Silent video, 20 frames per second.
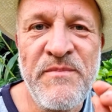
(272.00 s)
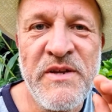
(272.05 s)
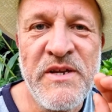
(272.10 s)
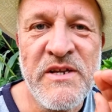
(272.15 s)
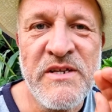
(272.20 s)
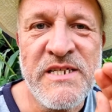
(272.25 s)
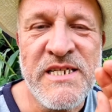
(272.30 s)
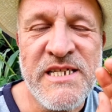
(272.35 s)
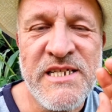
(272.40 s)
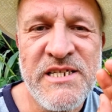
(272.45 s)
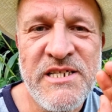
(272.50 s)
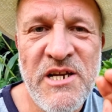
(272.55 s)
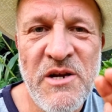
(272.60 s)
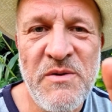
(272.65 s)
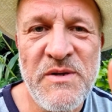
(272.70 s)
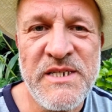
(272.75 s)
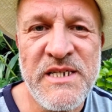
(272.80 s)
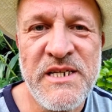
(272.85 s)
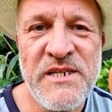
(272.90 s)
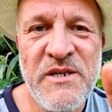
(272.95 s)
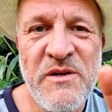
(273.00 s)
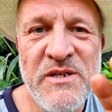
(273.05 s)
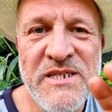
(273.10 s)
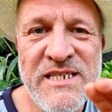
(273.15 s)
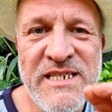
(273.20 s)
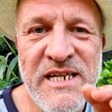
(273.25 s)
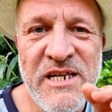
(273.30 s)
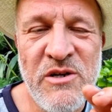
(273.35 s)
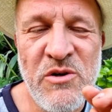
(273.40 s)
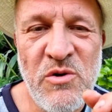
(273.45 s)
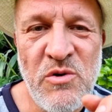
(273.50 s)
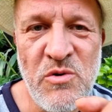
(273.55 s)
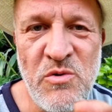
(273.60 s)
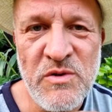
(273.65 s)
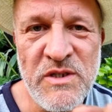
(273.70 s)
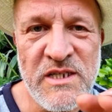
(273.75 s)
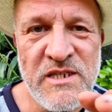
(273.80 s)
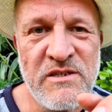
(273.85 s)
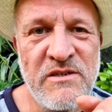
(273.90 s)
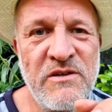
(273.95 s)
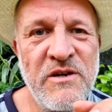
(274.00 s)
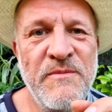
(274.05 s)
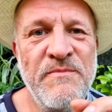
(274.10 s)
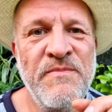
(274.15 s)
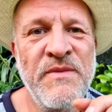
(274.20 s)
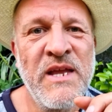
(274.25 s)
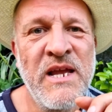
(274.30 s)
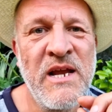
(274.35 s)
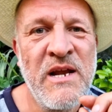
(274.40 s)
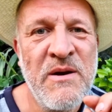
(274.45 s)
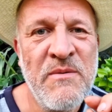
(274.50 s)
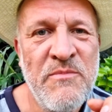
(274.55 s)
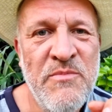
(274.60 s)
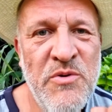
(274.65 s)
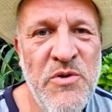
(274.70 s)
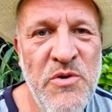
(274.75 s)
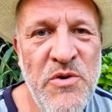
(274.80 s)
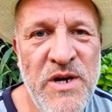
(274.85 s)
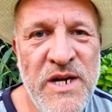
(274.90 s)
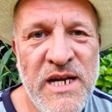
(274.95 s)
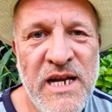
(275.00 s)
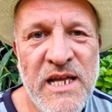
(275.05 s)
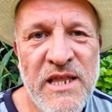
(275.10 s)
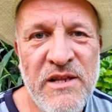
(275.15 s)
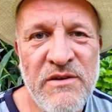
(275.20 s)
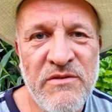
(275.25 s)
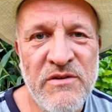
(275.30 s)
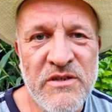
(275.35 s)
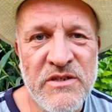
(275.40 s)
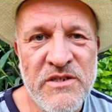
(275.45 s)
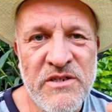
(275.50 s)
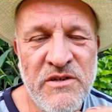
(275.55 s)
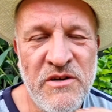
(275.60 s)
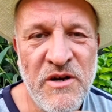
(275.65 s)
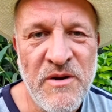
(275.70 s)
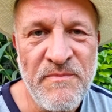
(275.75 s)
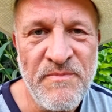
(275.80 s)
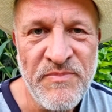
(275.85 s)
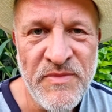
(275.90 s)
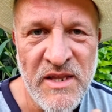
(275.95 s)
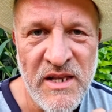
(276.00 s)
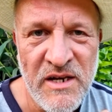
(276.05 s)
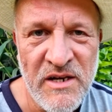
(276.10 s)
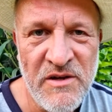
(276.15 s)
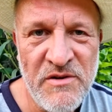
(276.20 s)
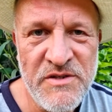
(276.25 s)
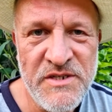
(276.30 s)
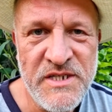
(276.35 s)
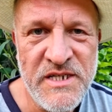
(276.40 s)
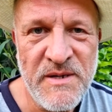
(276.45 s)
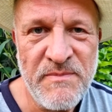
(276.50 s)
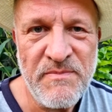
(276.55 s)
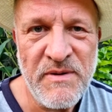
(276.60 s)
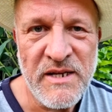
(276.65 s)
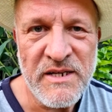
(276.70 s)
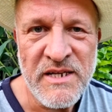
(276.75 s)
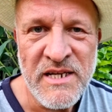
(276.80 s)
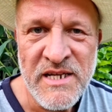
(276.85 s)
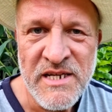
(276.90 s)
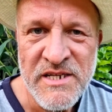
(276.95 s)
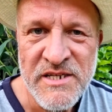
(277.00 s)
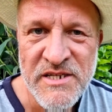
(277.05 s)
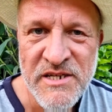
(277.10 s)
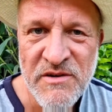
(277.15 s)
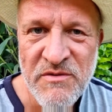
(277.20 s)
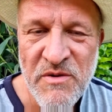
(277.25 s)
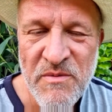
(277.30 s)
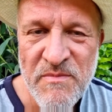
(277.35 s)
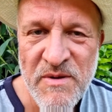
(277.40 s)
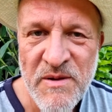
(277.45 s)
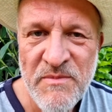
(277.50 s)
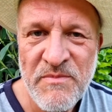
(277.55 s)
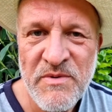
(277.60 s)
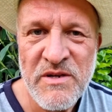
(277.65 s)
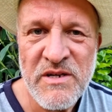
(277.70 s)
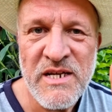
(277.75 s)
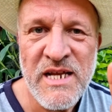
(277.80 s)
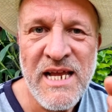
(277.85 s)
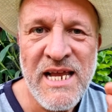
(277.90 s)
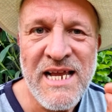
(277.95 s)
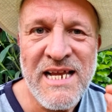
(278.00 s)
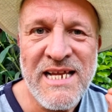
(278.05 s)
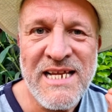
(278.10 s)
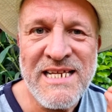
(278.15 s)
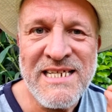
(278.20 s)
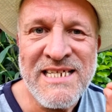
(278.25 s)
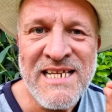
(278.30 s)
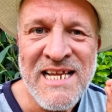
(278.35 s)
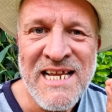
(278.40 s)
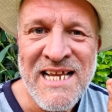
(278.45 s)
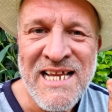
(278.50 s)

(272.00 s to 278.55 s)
because it's so easy to do. I see it all the time, pruning at the wrong time, losing your bud. So remember, it's